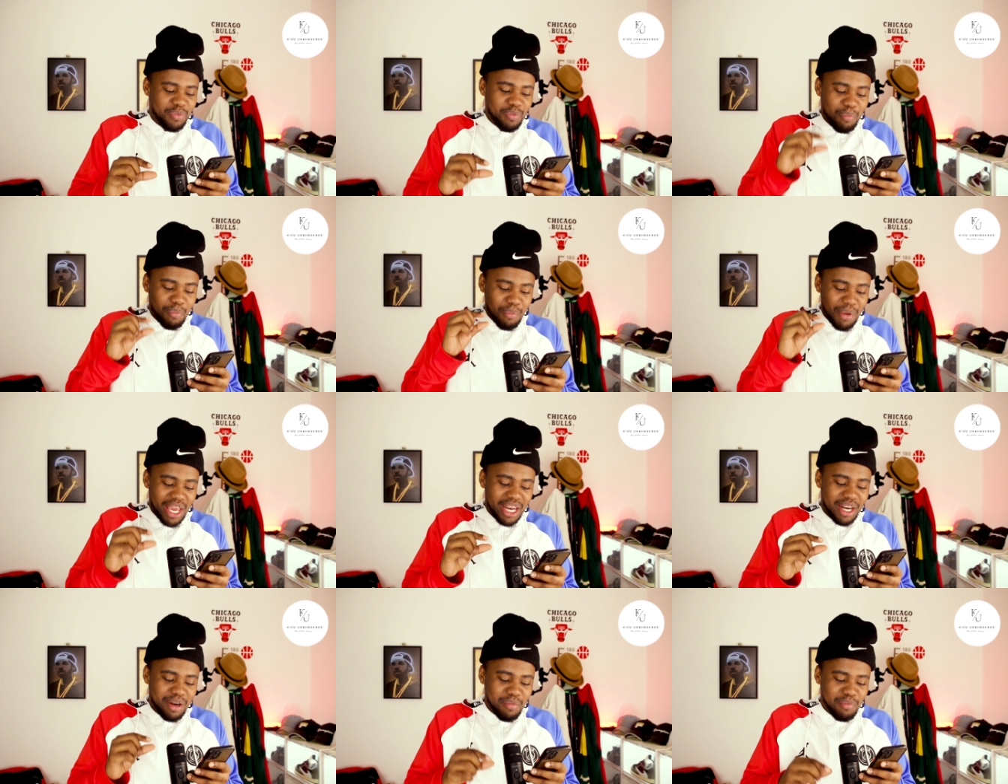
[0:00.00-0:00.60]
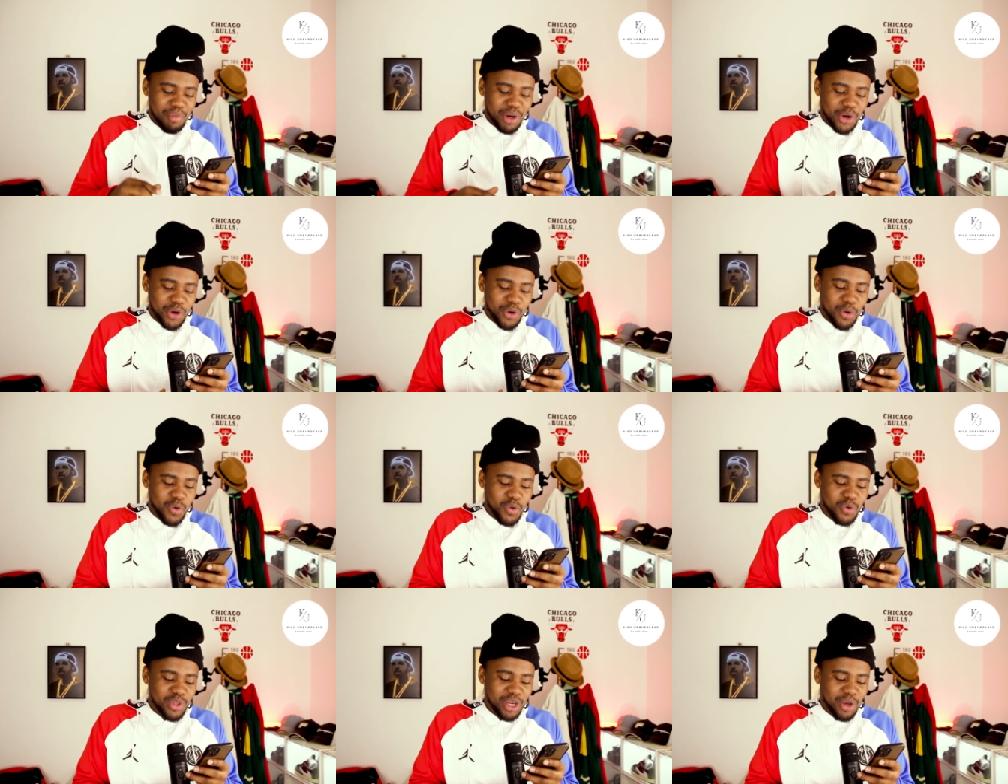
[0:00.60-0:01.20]
Men marry
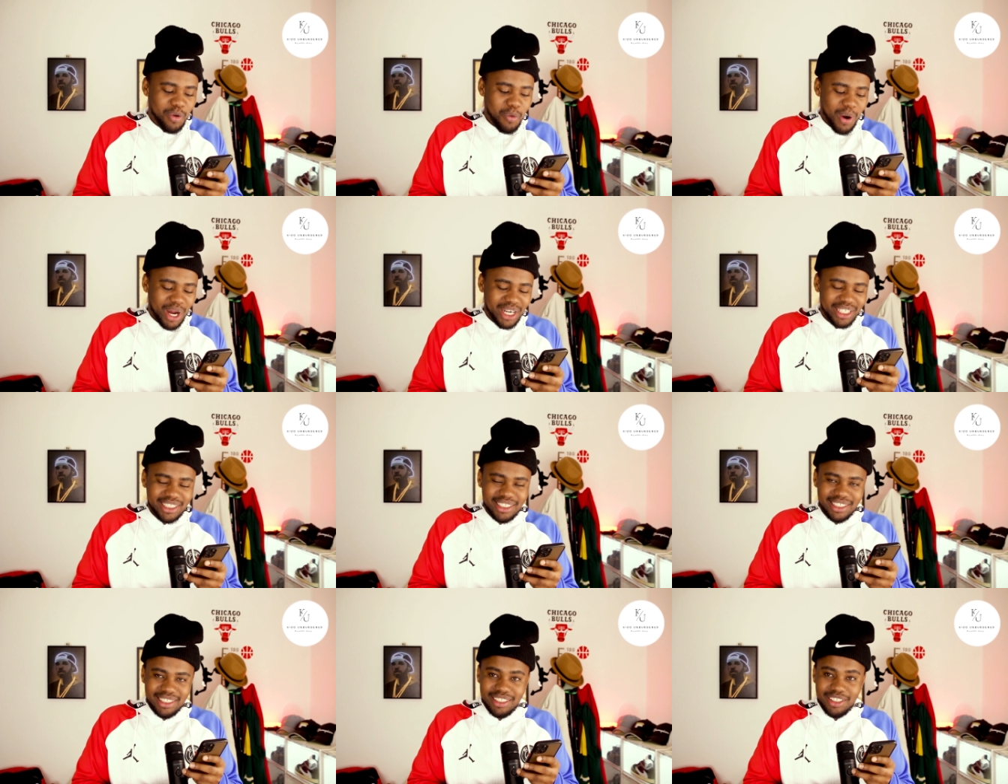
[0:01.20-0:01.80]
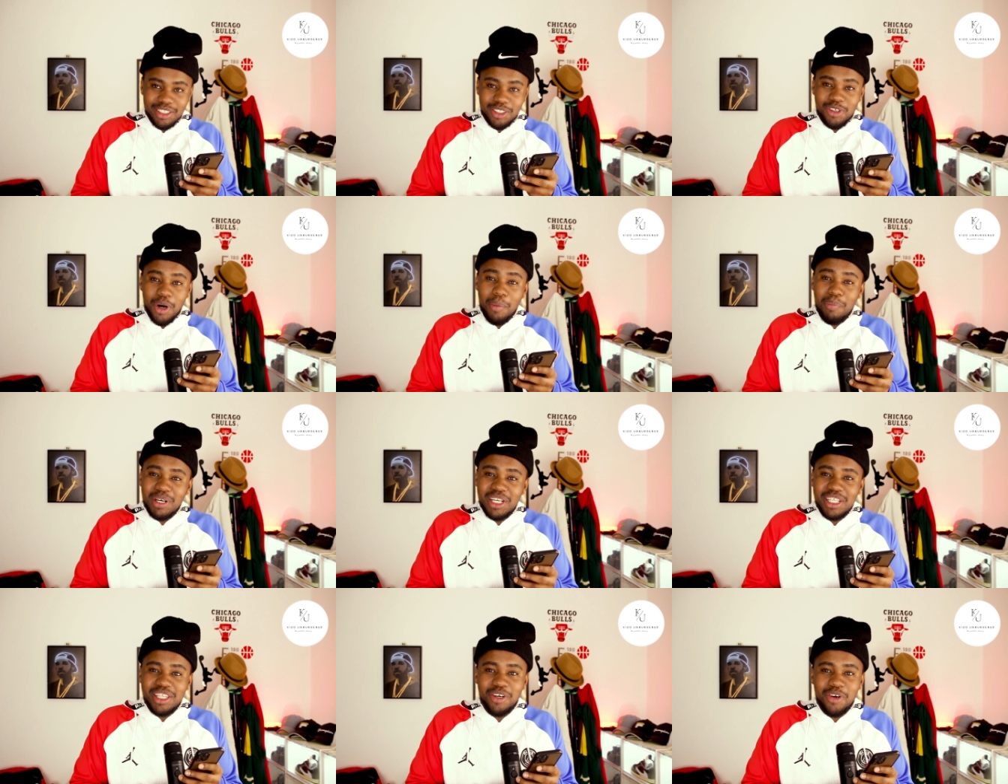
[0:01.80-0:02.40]
who they want.
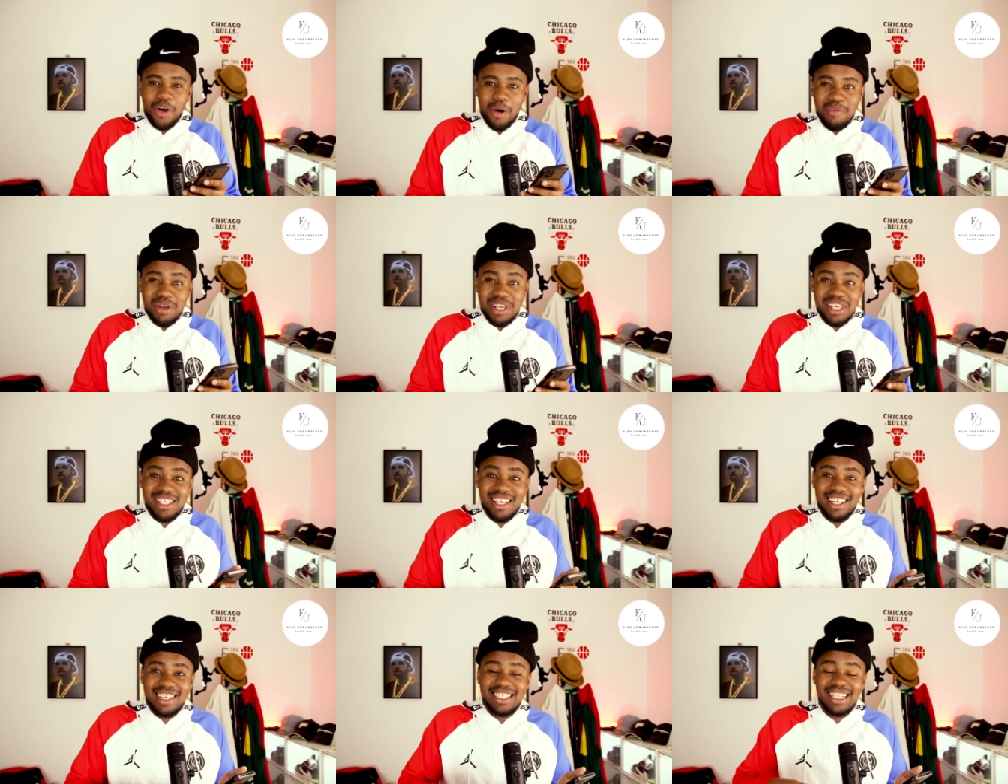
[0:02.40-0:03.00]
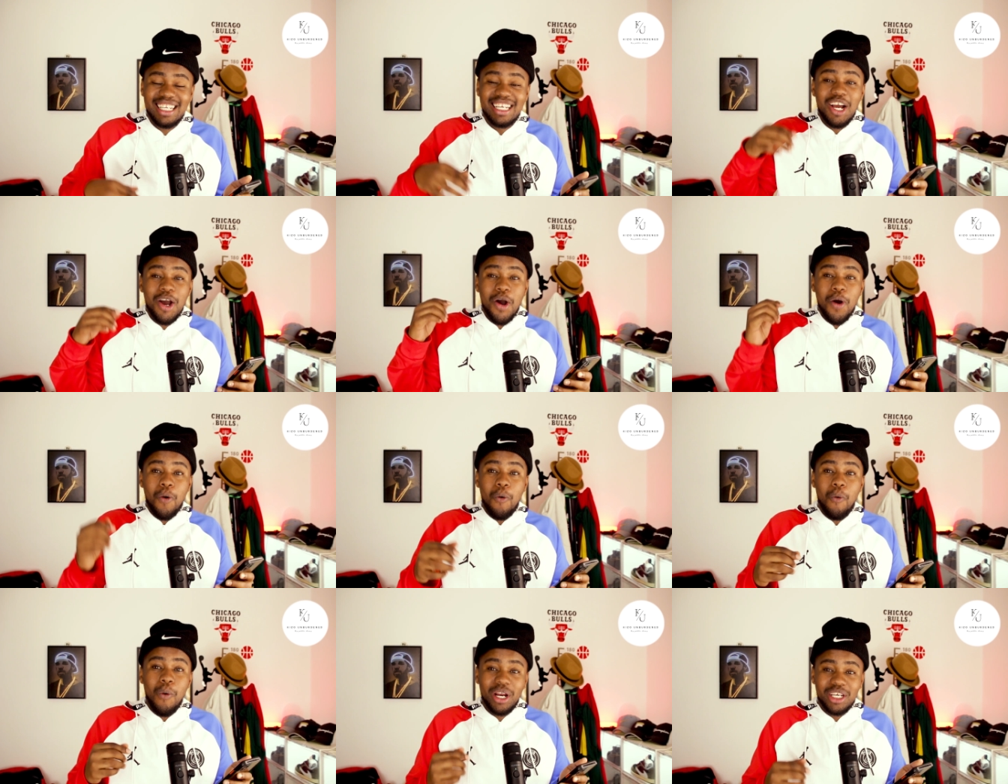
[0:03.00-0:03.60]
Drop it in the comment section
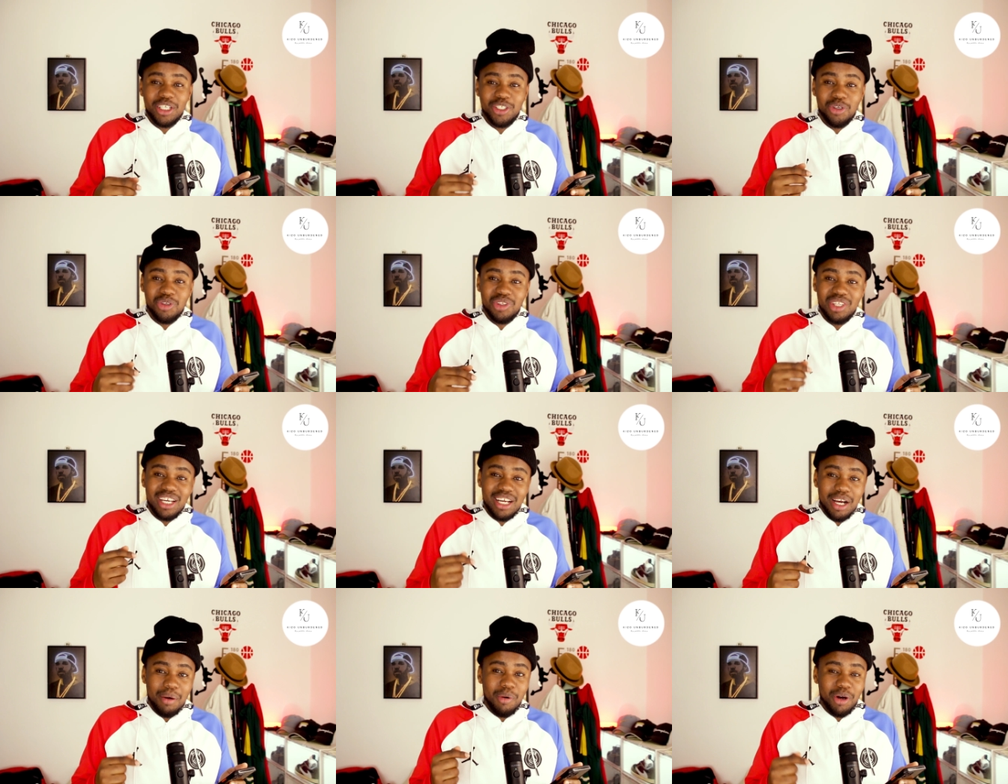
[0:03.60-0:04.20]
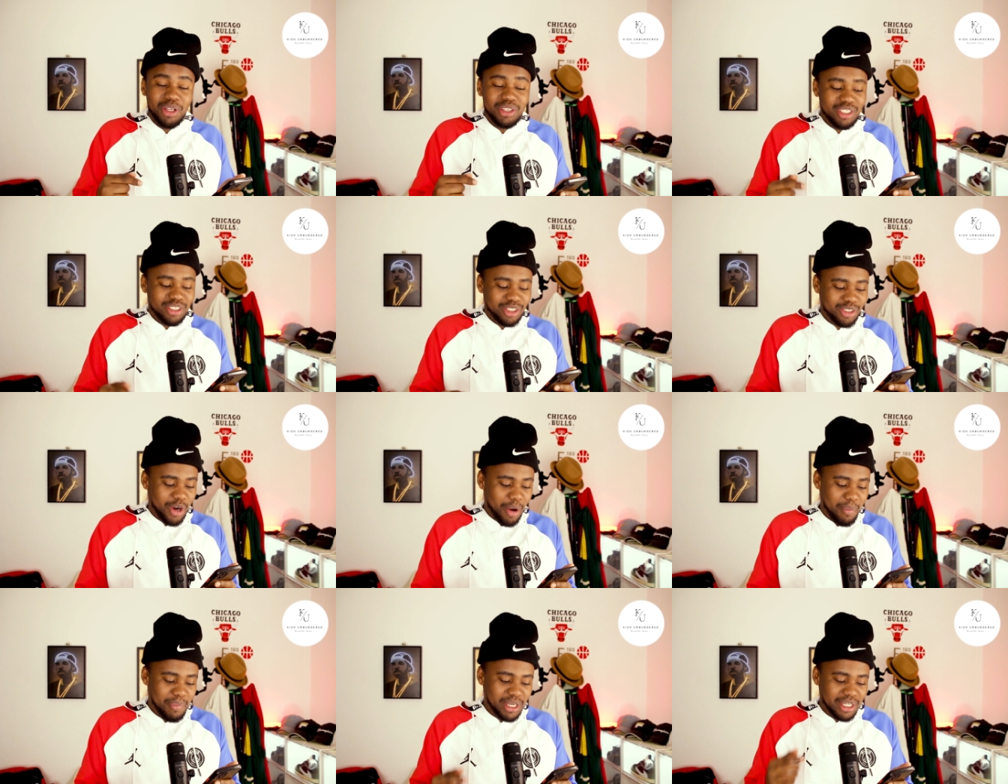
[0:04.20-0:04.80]
what you think about this
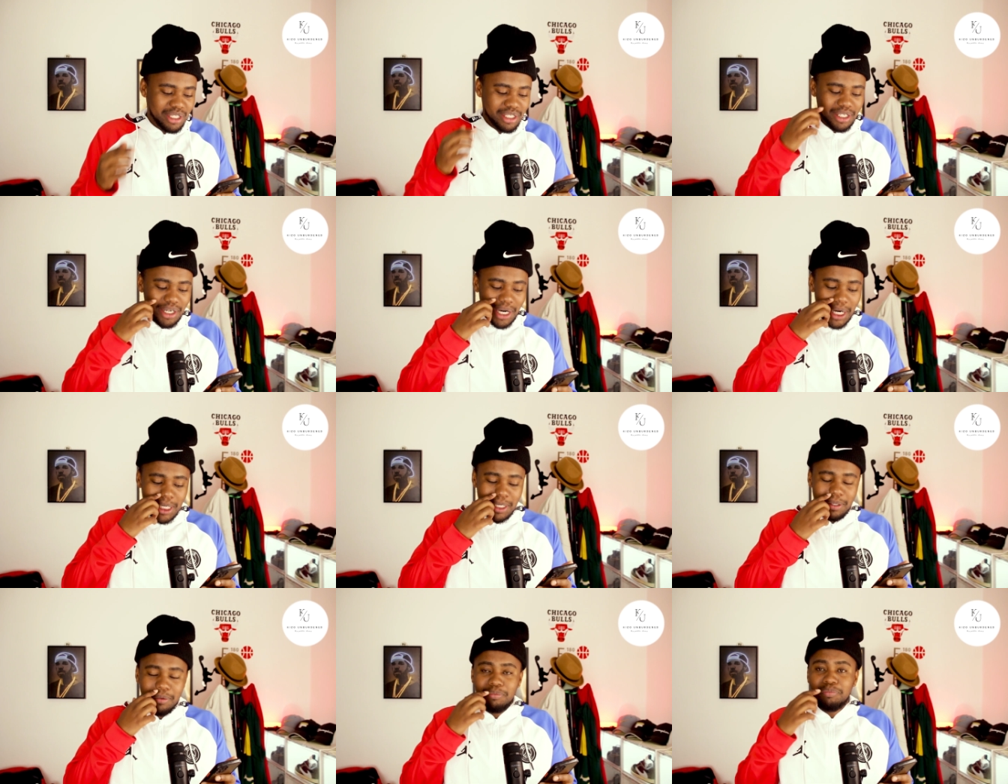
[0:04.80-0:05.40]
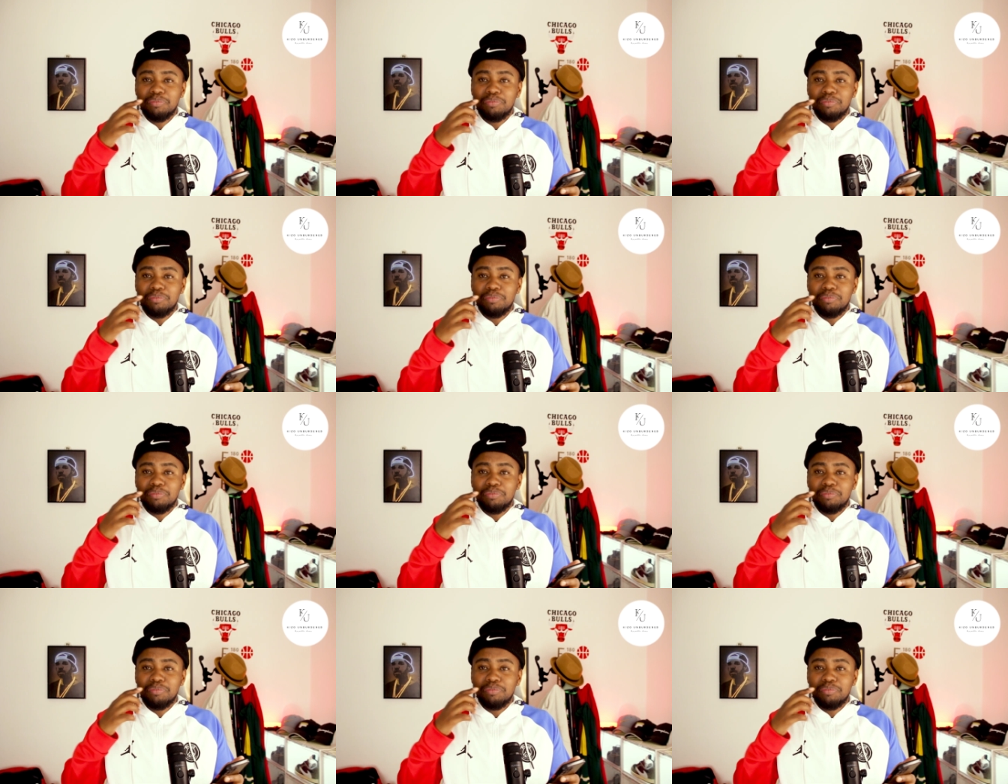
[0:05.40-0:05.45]
comment. All right.